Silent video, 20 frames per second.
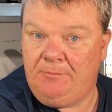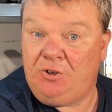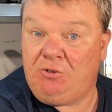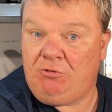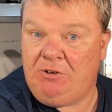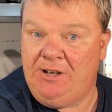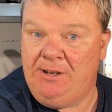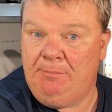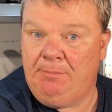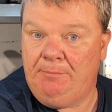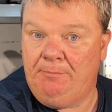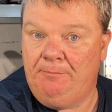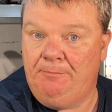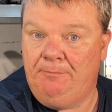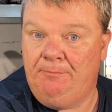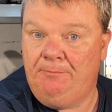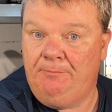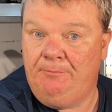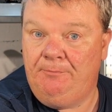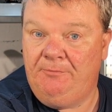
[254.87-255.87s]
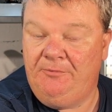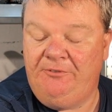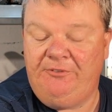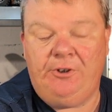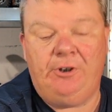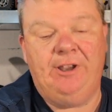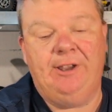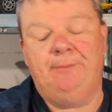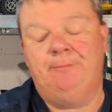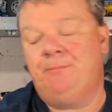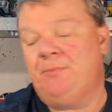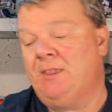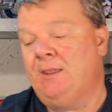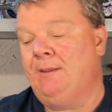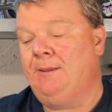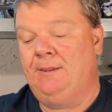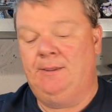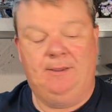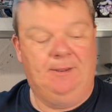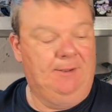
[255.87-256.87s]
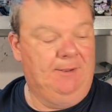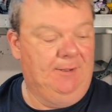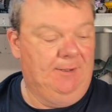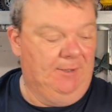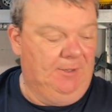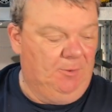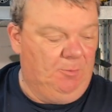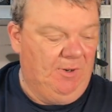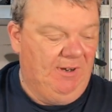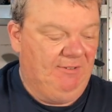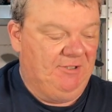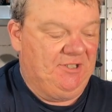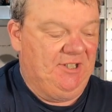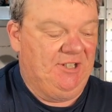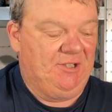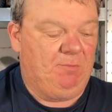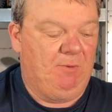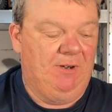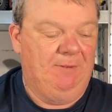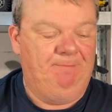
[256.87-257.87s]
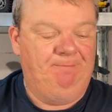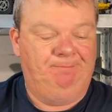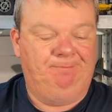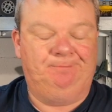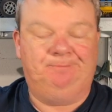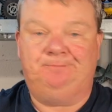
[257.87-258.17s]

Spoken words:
Creep, fire. Whereas this one,